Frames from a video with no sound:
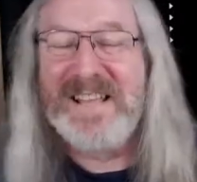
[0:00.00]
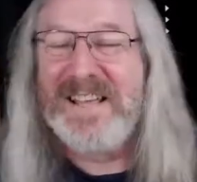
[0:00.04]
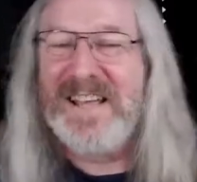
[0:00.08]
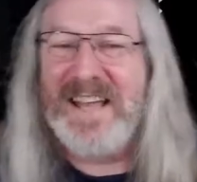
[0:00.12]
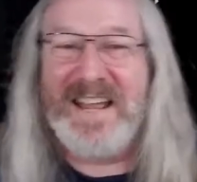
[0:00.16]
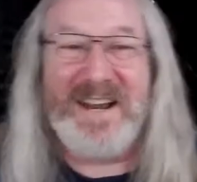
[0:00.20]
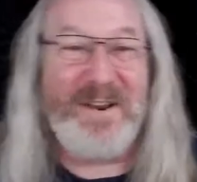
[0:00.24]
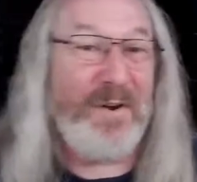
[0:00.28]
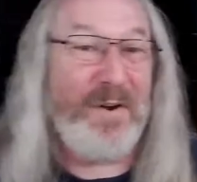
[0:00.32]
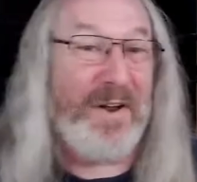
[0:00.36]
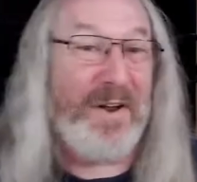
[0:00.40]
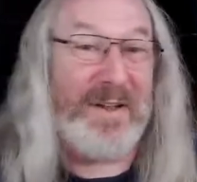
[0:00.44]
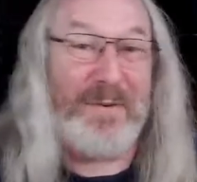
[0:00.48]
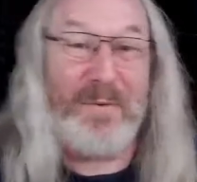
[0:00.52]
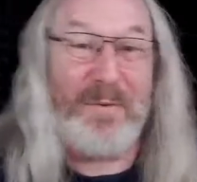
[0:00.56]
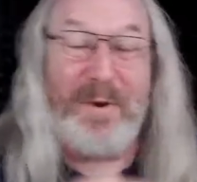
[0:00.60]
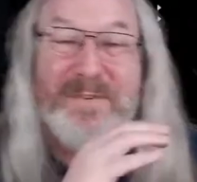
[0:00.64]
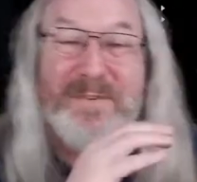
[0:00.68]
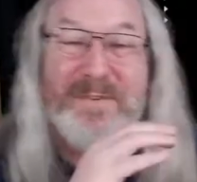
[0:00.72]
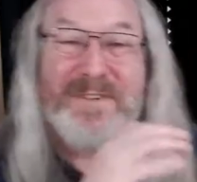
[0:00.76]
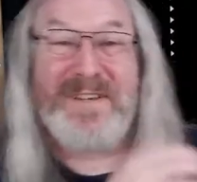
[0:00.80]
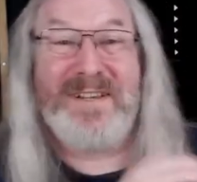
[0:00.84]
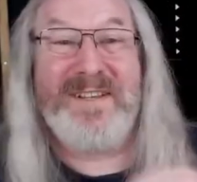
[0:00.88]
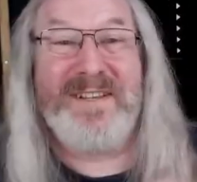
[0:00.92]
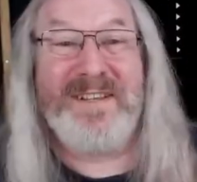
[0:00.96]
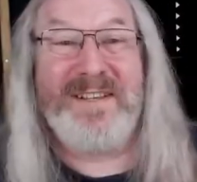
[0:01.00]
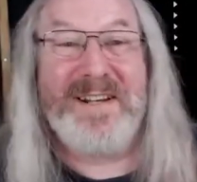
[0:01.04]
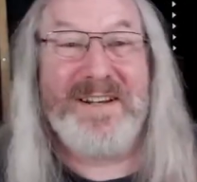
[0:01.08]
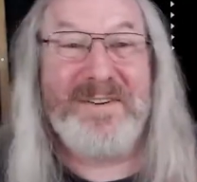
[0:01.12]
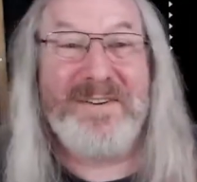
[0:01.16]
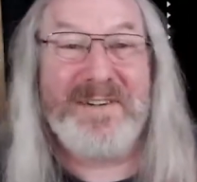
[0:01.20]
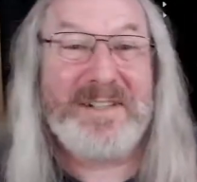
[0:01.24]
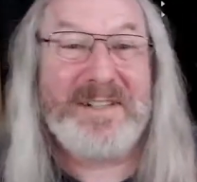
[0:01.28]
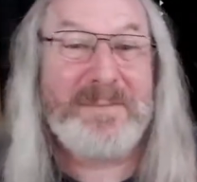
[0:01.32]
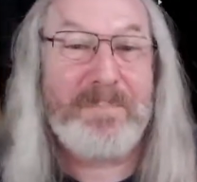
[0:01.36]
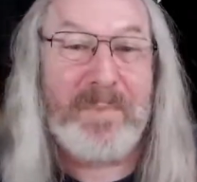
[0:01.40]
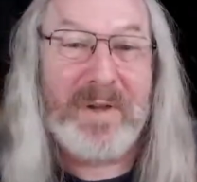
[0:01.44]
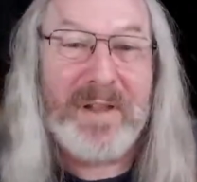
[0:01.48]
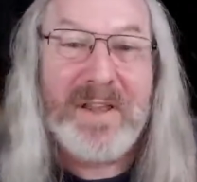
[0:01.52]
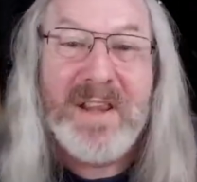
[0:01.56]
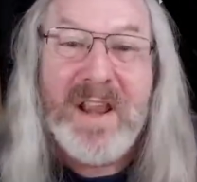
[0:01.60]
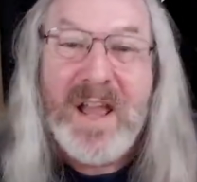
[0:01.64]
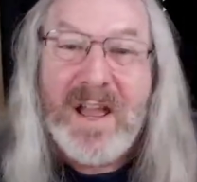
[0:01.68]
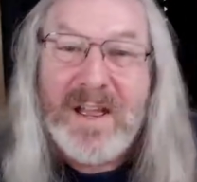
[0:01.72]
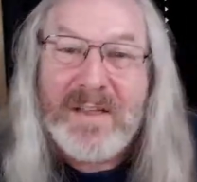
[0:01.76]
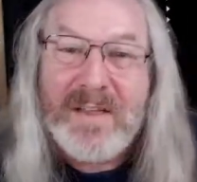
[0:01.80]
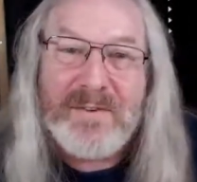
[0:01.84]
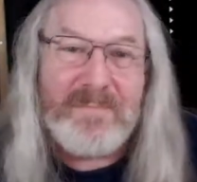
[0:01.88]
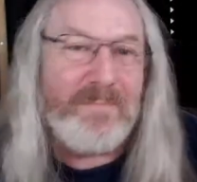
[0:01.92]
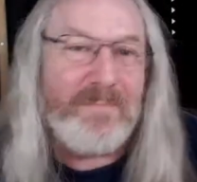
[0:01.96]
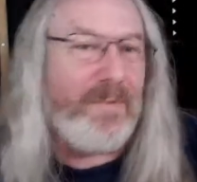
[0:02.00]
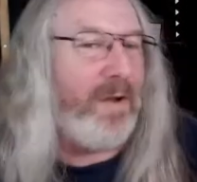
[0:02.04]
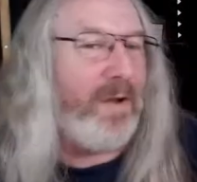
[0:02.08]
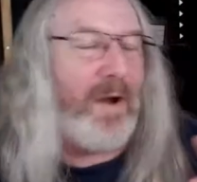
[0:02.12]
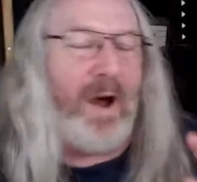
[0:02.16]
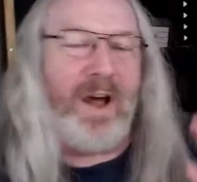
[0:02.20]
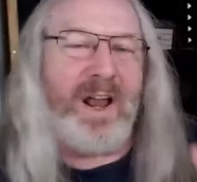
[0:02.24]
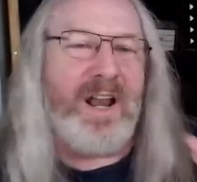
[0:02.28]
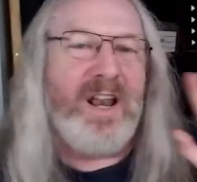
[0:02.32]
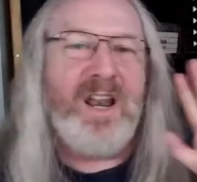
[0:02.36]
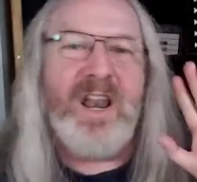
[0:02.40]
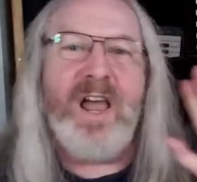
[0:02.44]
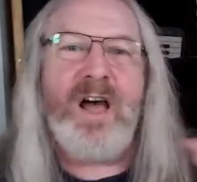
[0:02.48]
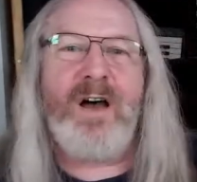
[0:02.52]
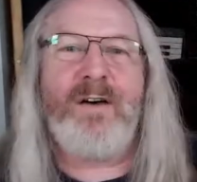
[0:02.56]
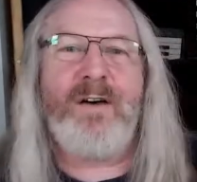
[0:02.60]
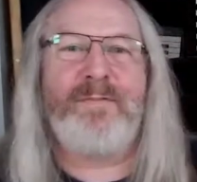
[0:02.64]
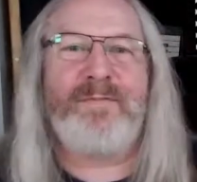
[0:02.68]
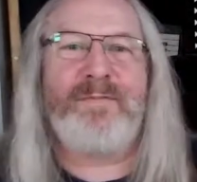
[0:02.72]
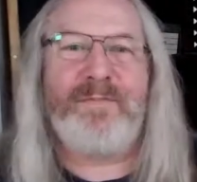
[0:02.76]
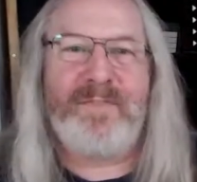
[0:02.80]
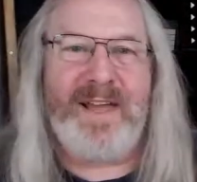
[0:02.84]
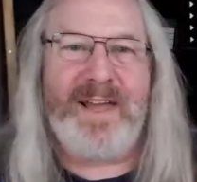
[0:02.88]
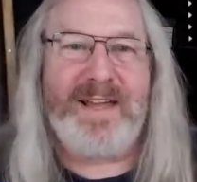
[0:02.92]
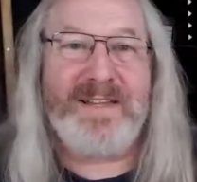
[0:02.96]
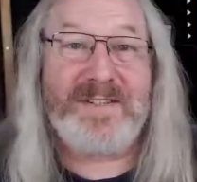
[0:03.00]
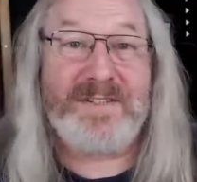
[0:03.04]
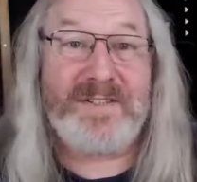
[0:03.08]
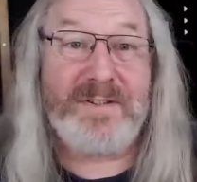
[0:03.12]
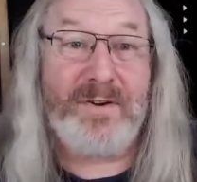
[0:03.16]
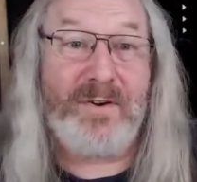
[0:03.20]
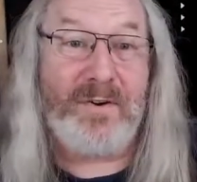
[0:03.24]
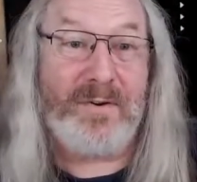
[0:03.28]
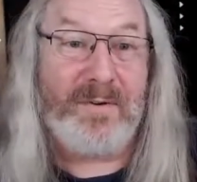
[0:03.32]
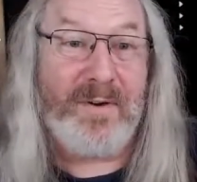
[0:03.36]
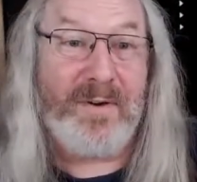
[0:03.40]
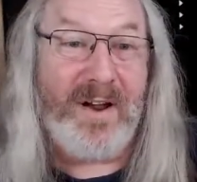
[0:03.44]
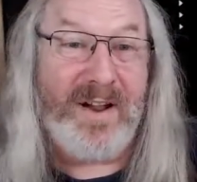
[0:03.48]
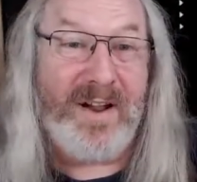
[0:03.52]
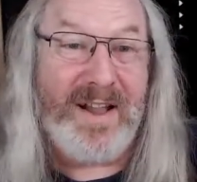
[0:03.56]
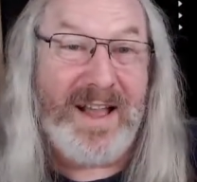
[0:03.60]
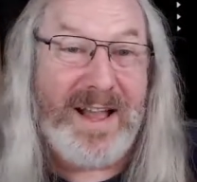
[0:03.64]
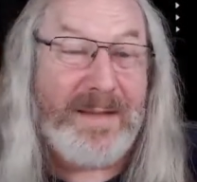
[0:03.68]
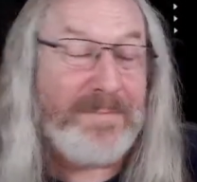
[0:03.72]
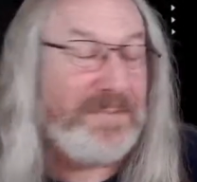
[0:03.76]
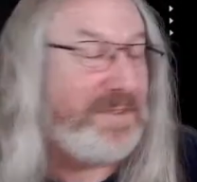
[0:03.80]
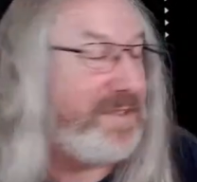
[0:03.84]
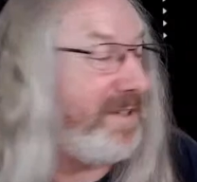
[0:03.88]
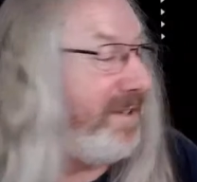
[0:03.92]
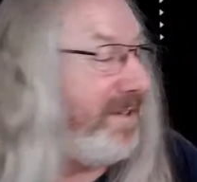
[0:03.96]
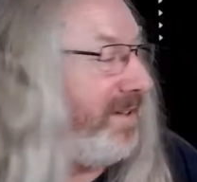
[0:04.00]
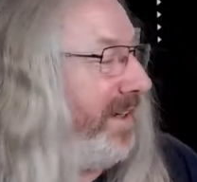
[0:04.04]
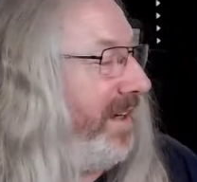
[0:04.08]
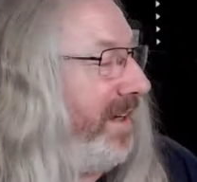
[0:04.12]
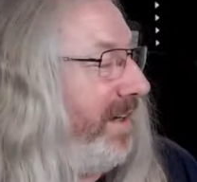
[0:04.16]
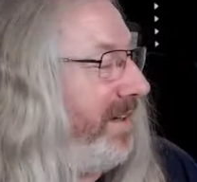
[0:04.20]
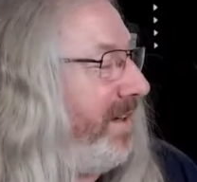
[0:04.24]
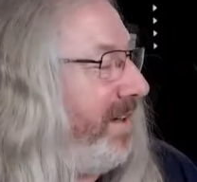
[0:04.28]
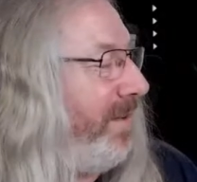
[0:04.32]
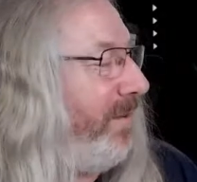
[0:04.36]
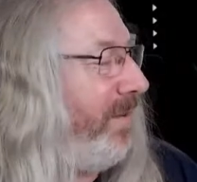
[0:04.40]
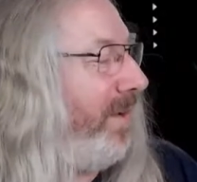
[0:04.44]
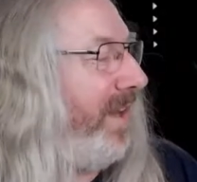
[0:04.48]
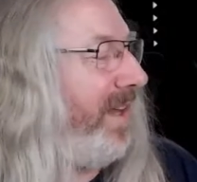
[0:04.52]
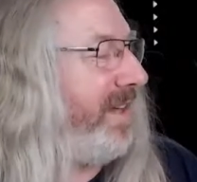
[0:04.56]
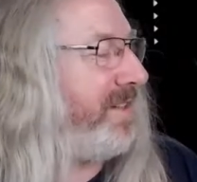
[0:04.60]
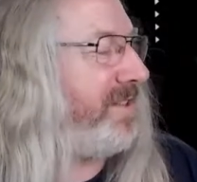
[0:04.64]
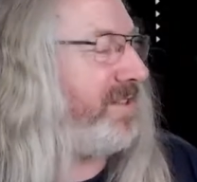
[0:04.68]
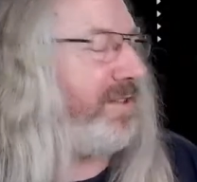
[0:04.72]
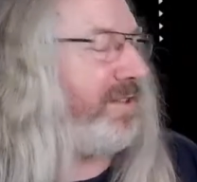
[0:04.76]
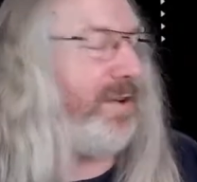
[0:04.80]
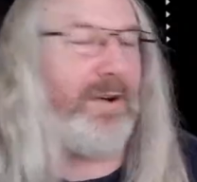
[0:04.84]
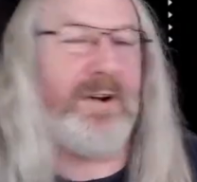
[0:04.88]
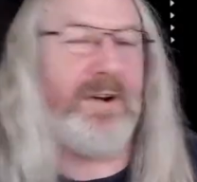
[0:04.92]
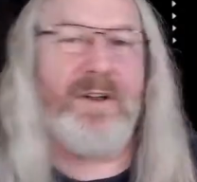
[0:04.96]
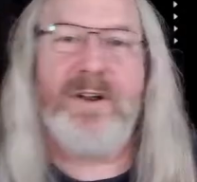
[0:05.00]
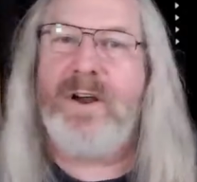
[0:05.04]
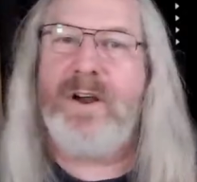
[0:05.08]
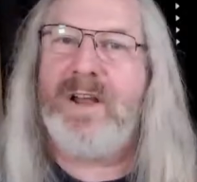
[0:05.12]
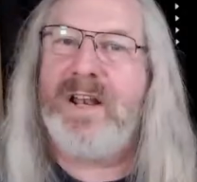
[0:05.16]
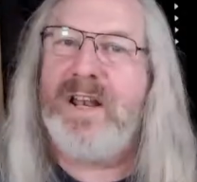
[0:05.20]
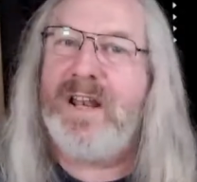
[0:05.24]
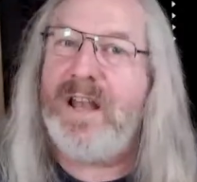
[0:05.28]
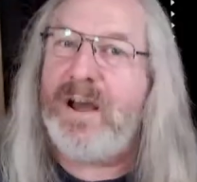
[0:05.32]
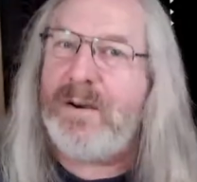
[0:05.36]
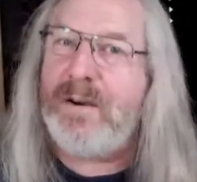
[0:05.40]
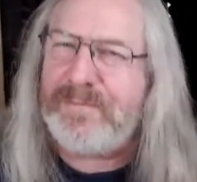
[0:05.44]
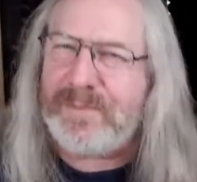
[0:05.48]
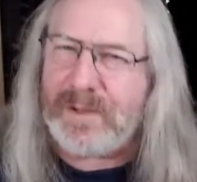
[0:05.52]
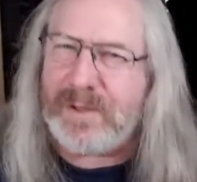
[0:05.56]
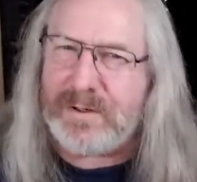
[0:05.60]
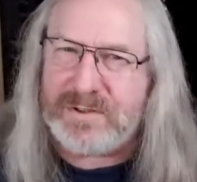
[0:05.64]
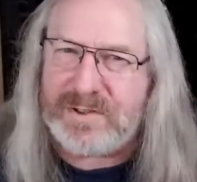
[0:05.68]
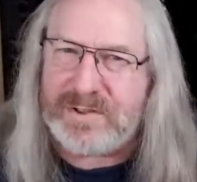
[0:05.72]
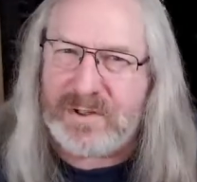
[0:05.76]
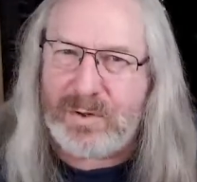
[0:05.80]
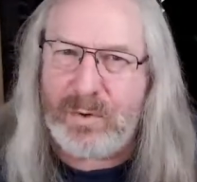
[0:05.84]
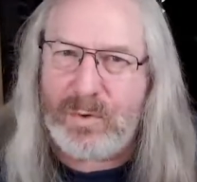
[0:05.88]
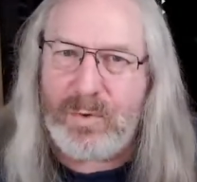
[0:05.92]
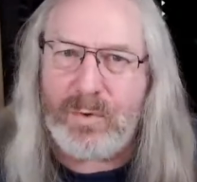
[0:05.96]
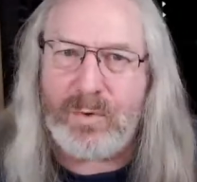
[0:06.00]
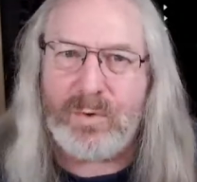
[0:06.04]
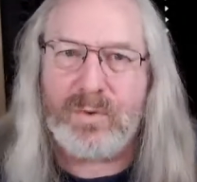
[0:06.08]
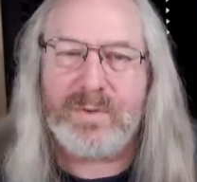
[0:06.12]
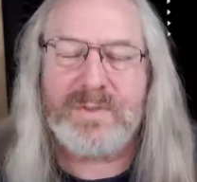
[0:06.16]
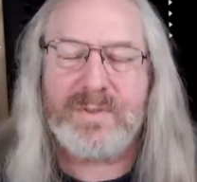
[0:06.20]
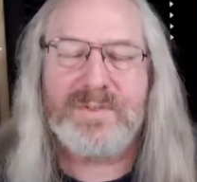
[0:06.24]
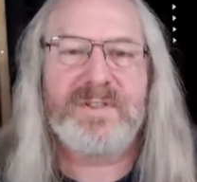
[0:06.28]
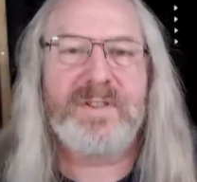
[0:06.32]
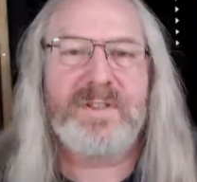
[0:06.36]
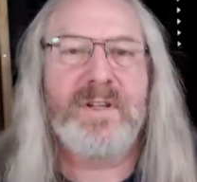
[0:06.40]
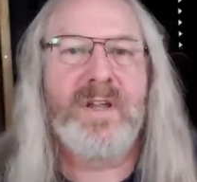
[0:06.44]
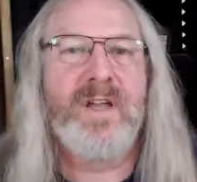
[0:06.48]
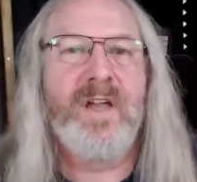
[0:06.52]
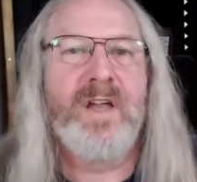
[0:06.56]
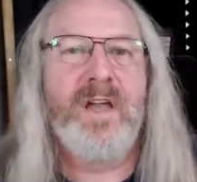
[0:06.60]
Anyway, I won't say the lyrics, but I love that song. I absolutely adore that song, and I love those chords.